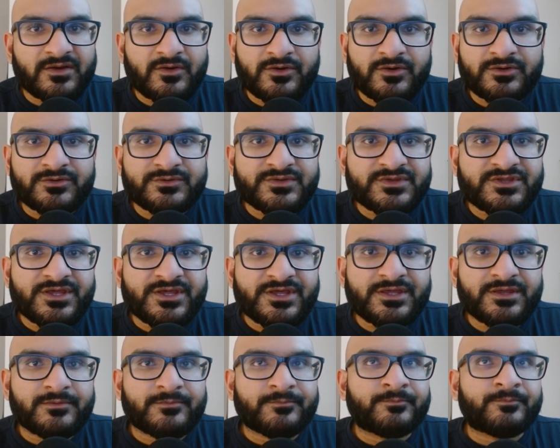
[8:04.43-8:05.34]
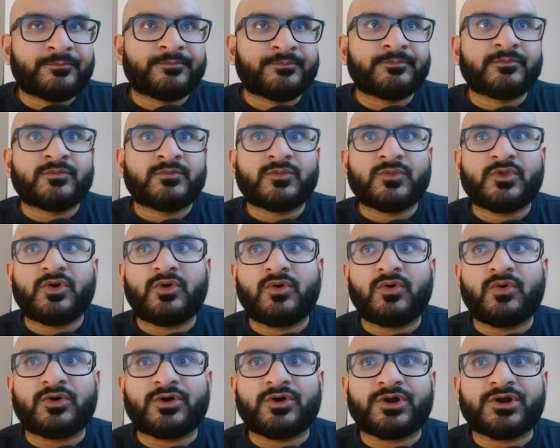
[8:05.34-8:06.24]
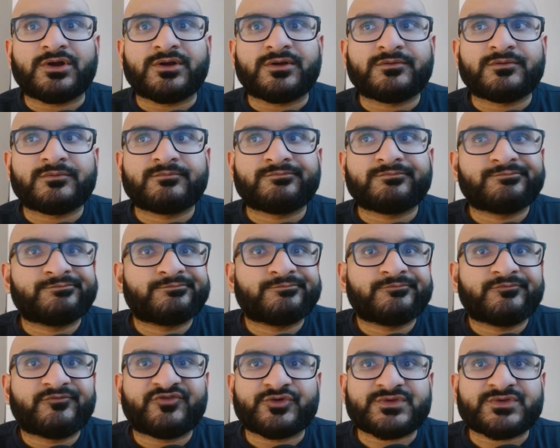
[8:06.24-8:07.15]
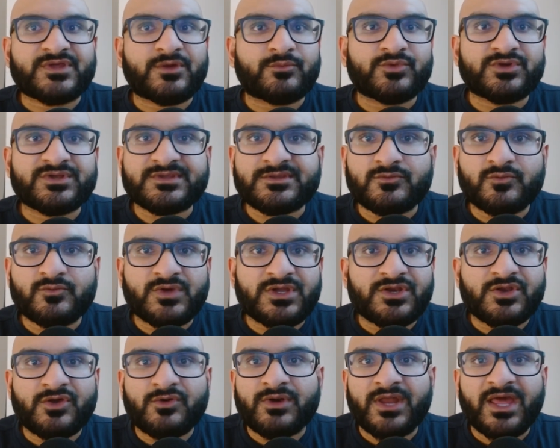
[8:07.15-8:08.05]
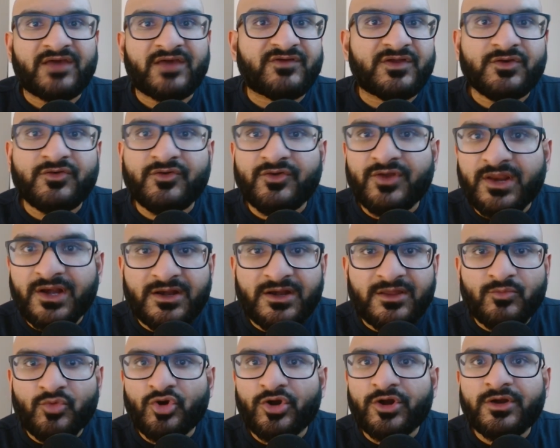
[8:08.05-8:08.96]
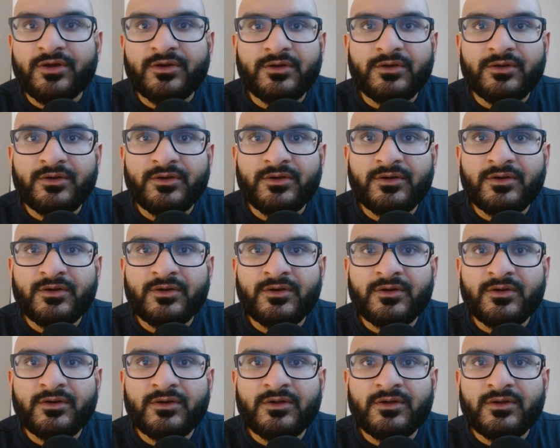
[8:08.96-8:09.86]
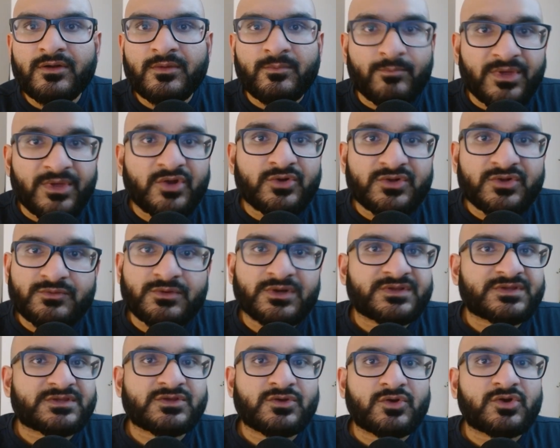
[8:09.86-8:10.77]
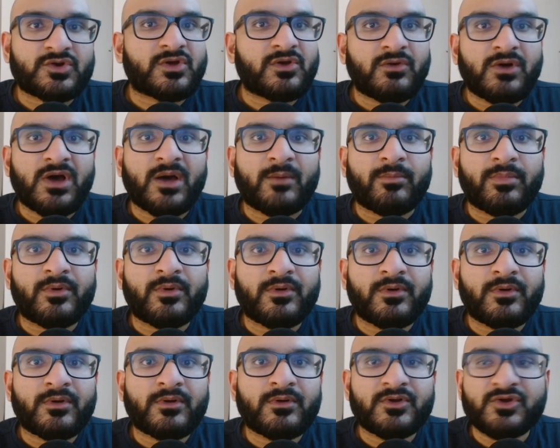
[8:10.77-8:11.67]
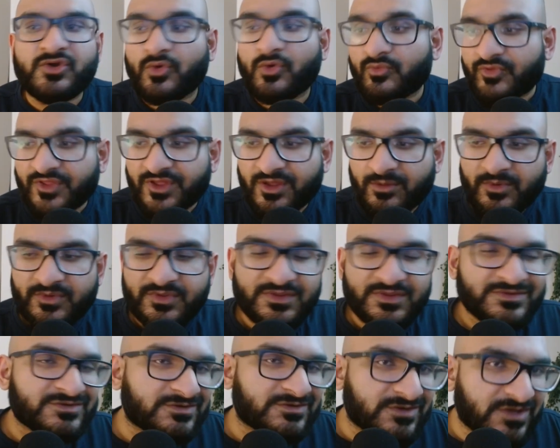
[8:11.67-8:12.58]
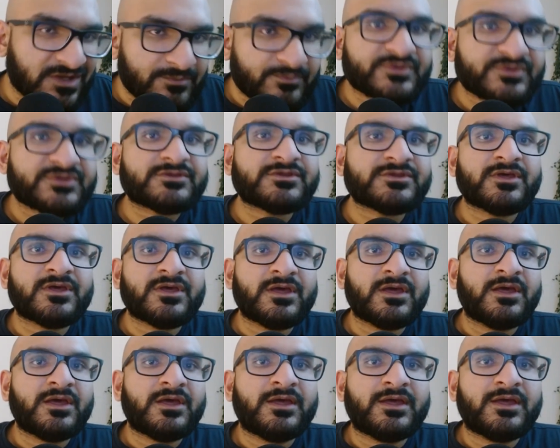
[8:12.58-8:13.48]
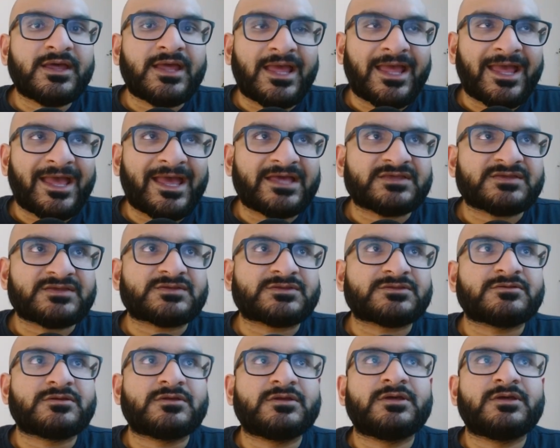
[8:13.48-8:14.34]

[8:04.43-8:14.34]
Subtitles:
currency, or for some reason we don't have internet anymore, Bitcoin's price is going to go up. Don't think about these dips as